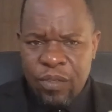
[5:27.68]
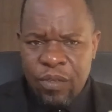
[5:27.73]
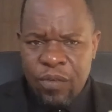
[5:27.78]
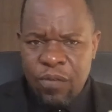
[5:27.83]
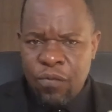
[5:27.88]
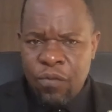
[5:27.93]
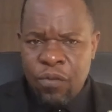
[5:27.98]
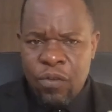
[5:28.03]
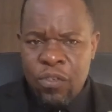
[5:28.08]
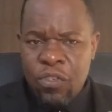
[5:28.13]

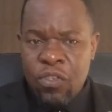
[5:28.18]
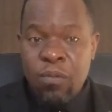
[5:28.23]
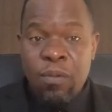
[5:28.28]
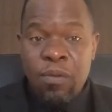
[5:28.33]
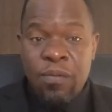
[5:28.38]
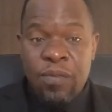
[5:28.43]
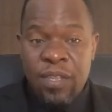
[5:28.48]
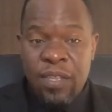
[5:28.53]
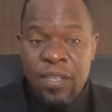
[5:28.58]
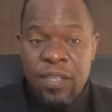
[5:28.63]
following some
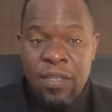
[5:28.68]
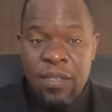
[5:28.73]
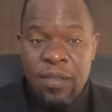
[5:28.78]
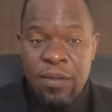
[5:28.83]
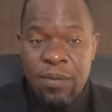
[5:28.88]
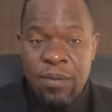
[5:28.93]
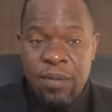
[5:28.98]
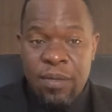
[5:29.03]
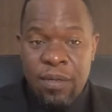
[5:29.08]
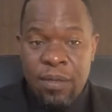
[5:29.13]
of the
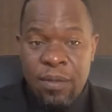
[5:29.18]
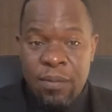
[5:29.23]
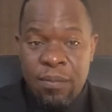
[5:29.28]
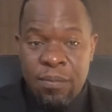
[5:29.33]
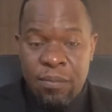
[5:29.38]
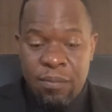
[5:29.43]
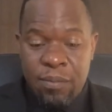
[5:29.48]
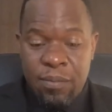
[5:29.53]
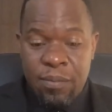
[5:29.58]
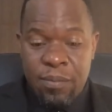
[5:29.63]

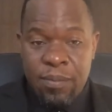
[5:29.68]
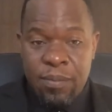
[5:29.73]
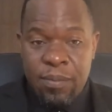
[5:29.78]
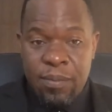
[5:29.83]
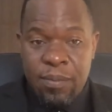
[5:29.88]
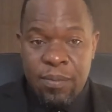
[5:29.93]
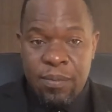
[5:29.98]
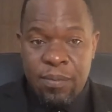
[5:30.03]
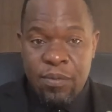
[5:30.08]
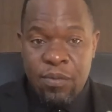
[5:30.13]

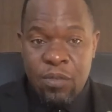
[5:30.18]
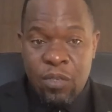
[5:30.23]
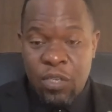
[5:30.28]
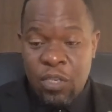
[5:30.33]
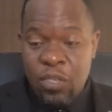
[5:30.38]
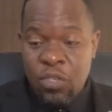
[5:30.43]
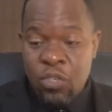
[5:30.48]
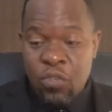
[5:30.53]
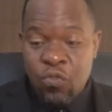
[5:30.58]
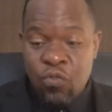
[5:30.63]

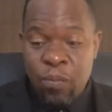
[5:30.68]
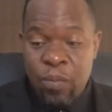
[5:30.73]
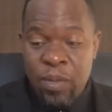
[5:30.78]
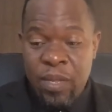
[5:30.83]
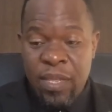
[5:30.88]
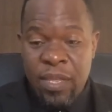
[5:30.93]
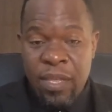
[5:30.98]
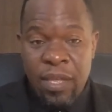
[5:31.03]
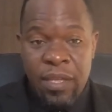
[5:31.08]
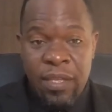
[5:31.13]
suggestions we
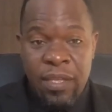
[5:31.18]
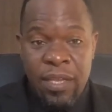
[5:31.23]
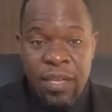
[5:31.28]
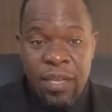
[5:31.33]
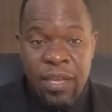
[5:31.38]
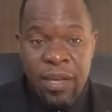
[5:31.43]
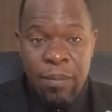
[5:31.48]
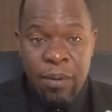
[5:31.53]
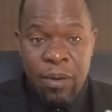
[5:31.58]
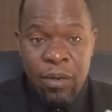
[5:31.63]
make
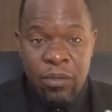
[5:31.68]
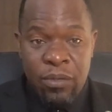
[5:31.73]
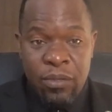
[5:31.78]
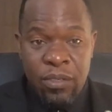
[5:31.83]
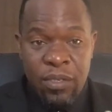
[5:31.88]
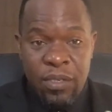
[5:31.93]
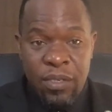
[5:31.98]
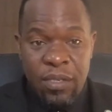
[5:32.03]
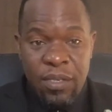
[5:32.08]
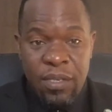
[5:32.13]
here about
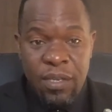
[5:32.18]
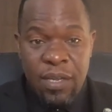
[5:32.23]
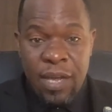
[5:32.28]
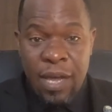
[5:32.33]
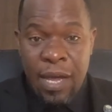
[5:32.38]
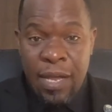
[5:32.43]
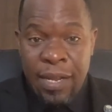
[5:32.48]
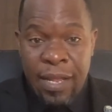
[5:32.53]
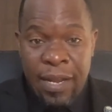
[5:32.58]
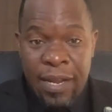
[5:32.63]

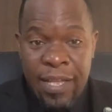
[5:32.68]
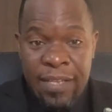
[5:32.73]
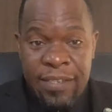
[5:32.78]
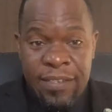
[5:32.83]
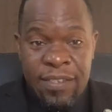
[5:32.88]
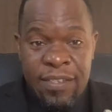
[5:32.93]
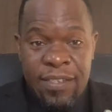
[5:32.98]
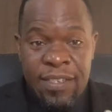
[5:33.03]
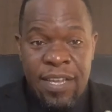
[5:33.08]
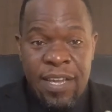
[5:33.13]

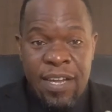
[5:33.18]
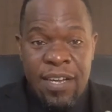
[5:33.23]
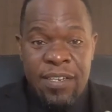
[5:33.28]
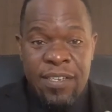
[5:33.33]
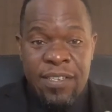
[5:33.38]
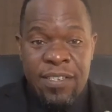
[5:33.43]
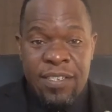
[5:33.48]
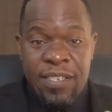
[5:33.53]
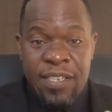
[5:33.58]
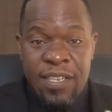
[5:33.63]
analyzing their
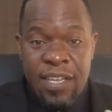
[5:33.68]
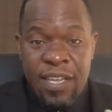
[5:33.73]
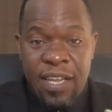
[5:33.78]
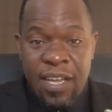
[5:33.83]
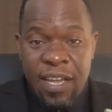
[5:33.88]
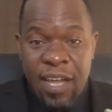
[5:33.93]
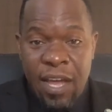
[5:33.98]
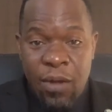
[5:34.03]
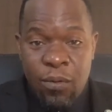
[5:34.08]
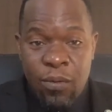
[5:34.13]
risk,
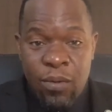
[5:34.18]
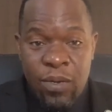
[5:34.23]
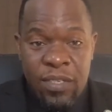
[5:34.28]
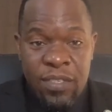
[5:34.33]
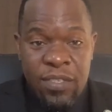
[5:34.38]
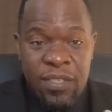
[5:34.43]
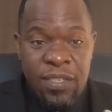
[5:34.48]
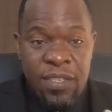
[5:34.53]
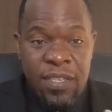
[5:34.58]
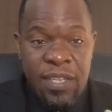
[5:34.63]

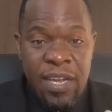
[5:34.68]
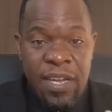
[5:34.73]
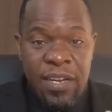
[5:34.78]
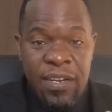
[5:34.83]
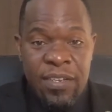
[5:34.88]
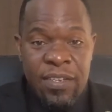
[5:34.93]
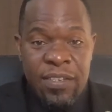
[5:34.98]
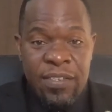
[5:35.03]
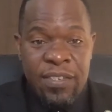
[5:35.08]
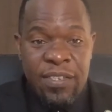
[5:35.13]
calculating their
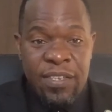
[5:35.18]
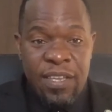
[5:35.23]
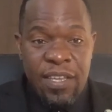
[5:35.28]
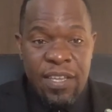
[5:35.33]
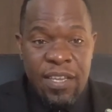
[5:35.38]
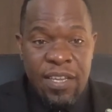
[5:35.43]
risk,